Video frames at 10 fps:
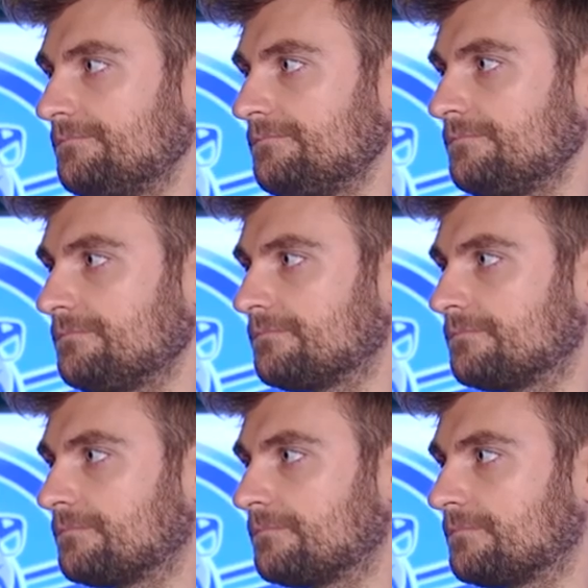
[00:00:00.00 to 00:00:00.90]

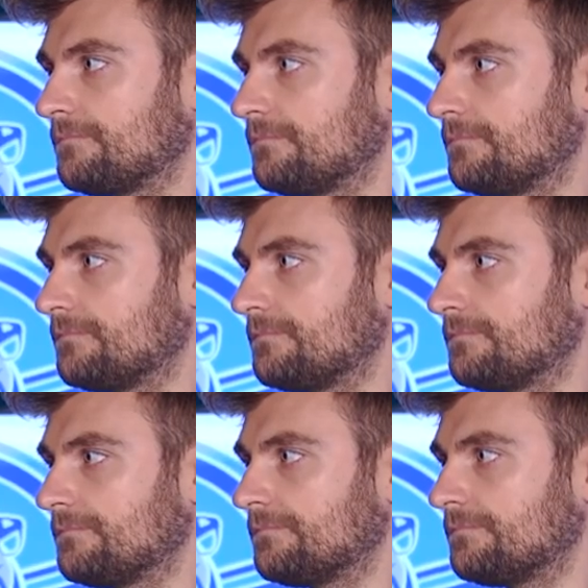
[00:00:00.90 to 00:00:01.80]

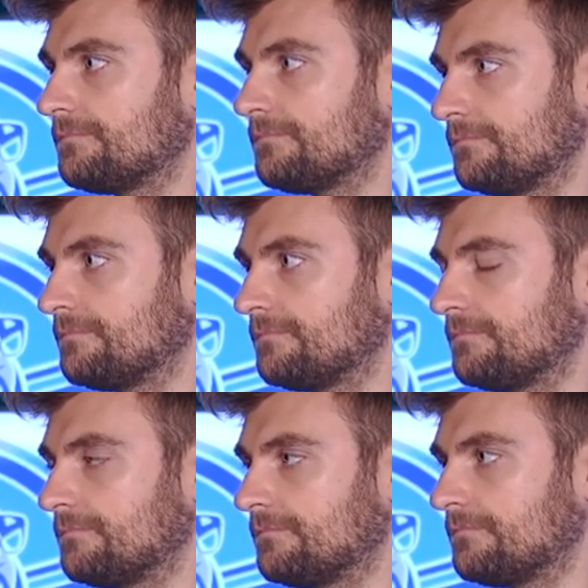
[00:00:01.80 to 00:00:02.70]

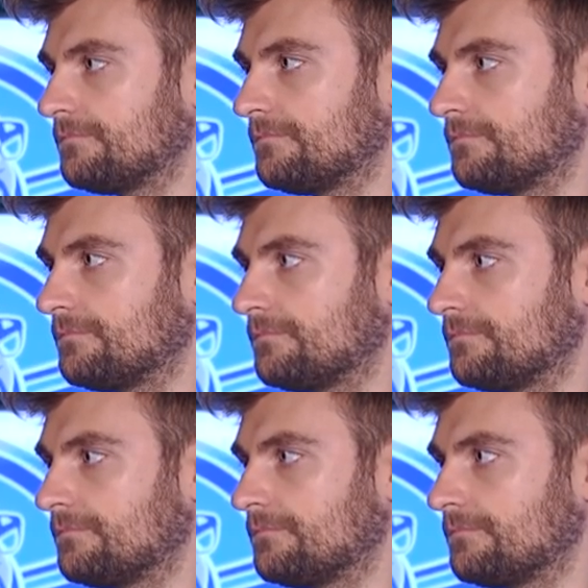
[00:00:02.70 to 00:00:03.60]

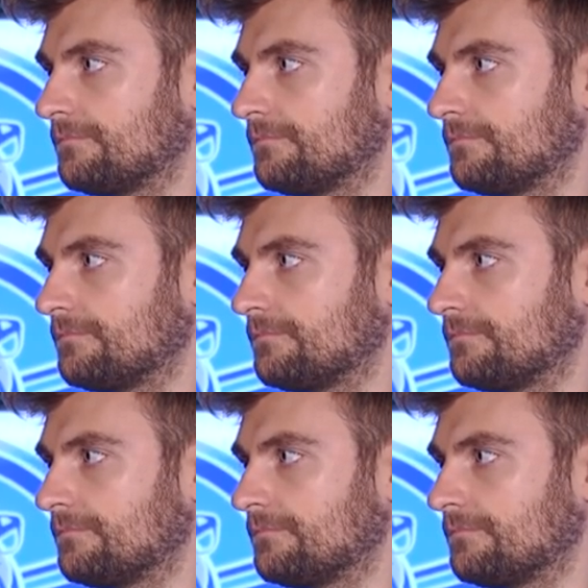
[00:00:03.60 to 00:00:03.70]
The person shown says nothing.